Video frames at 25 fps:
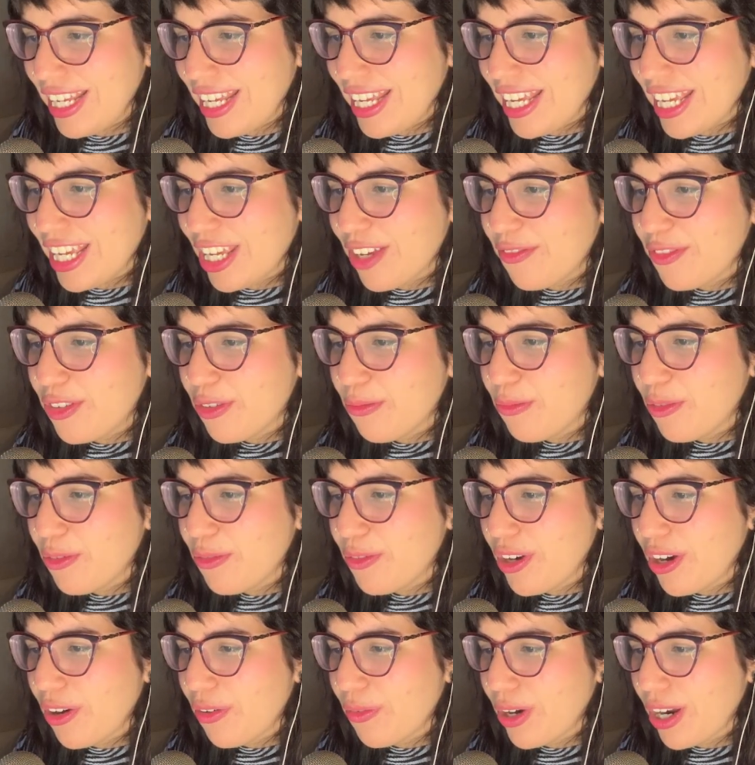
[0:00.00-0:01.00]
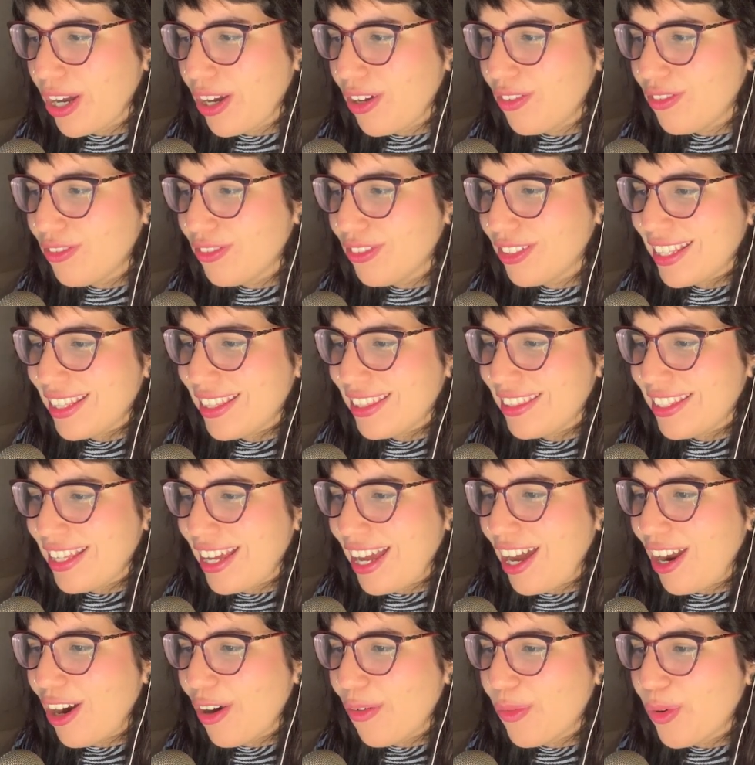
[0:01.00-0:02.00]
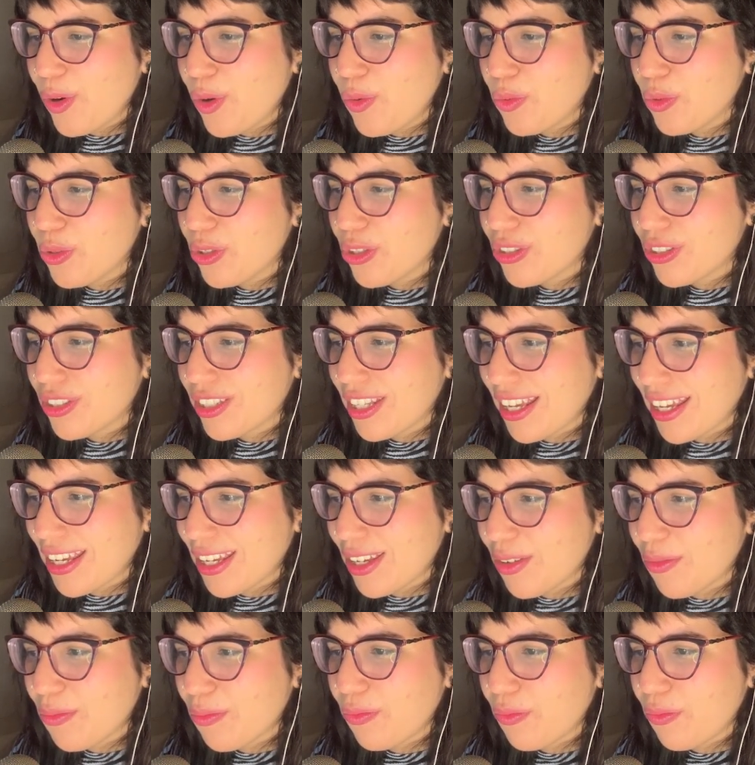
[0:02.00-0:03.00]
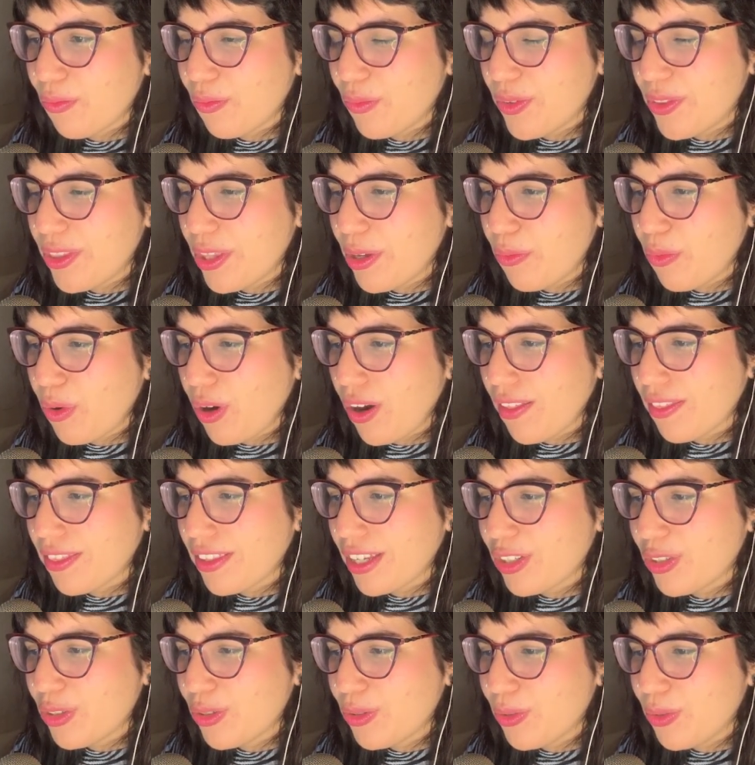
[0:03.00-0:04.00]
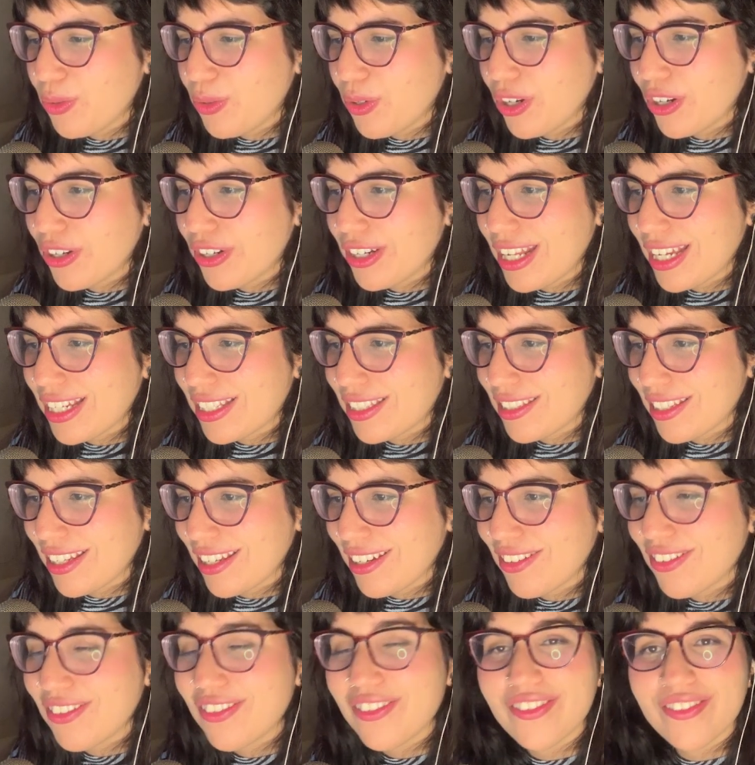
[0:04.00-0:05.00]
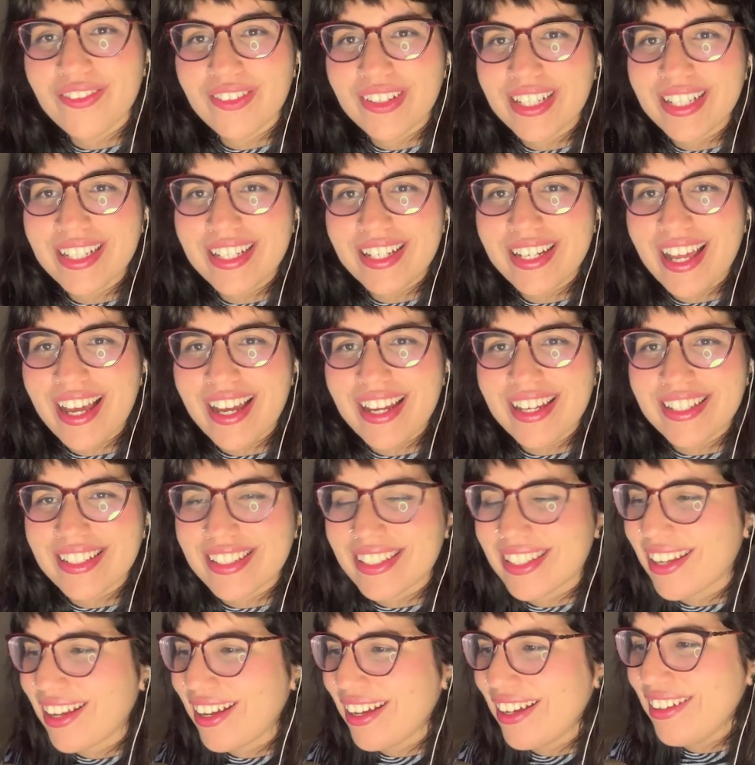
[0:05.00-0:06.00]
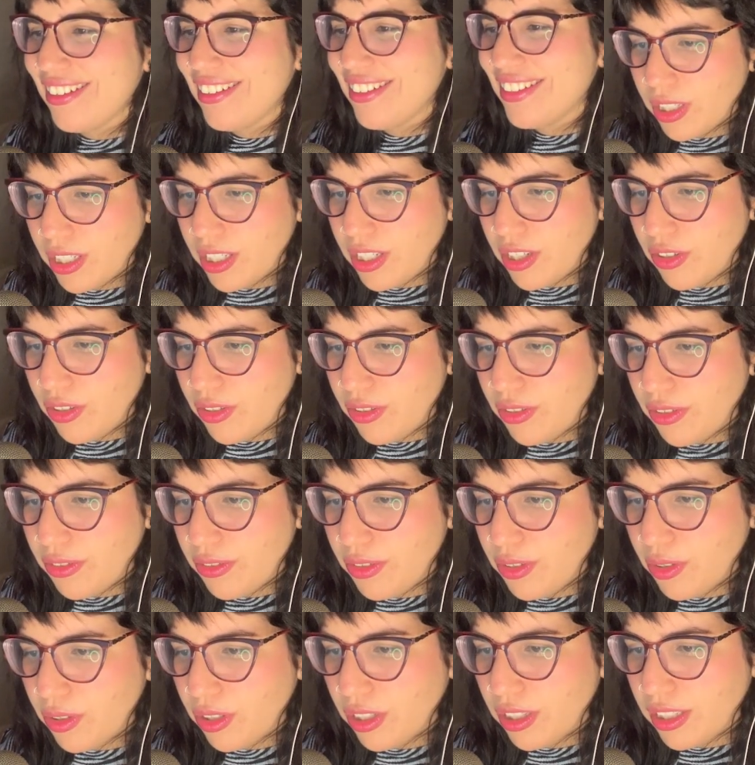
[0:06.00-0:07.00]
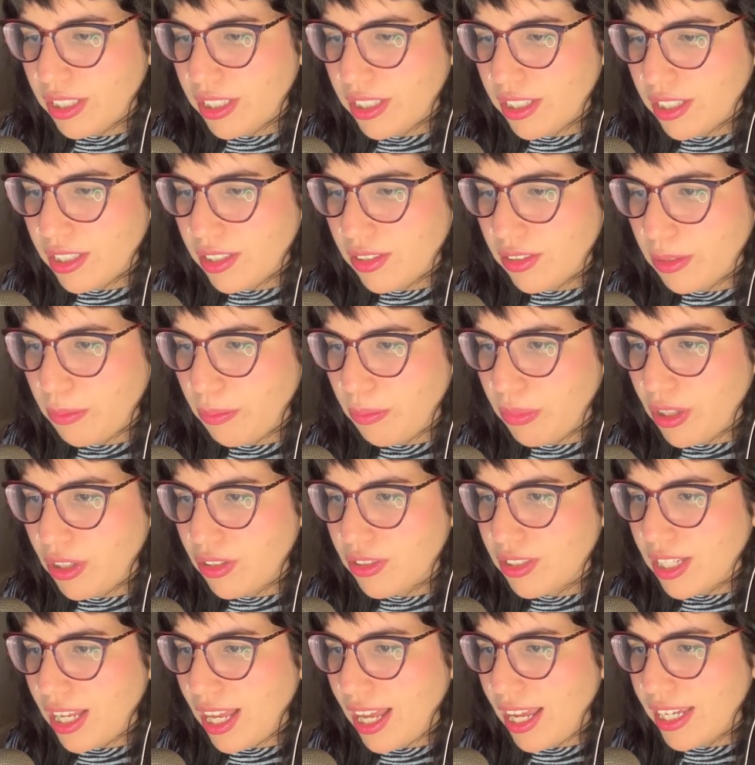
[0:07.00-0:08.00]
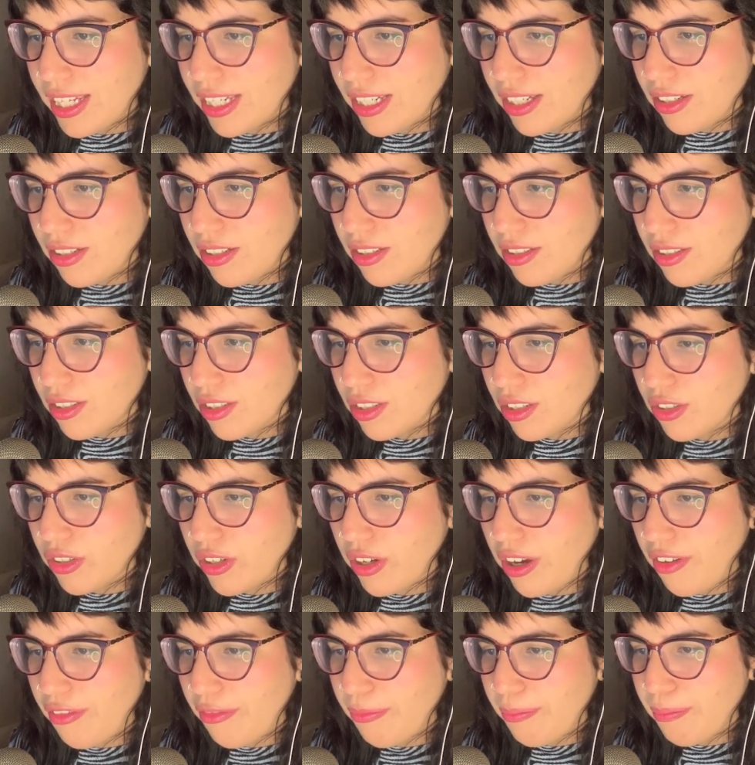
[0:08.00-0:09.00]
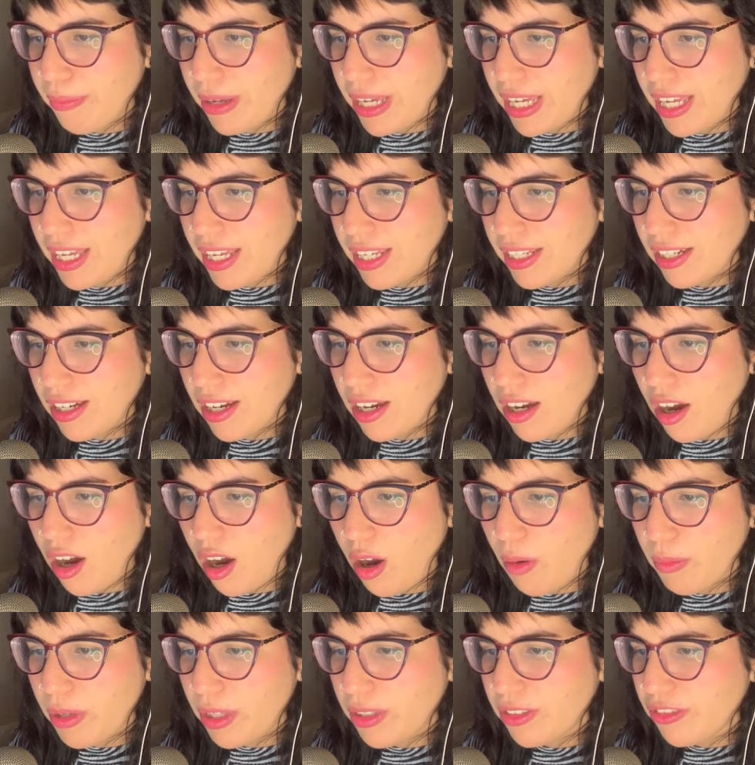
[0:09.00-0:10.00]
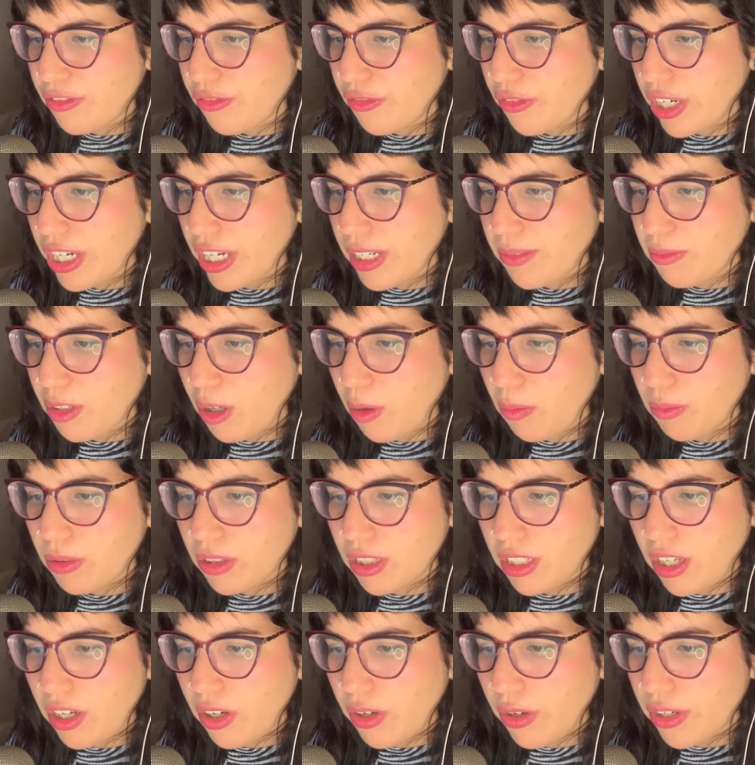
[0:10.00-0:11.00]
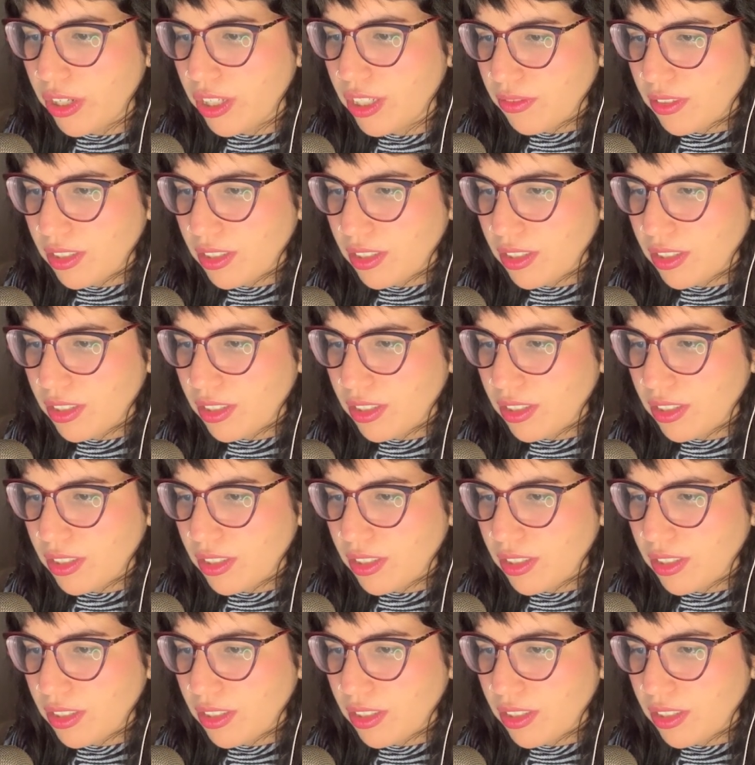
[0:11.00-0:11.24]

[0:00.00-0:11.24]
And if you move it around, the arrow will stay with the one that you connected. Really nice, huh? Here you click on the plus icon. You have pen, comment, friend, upload.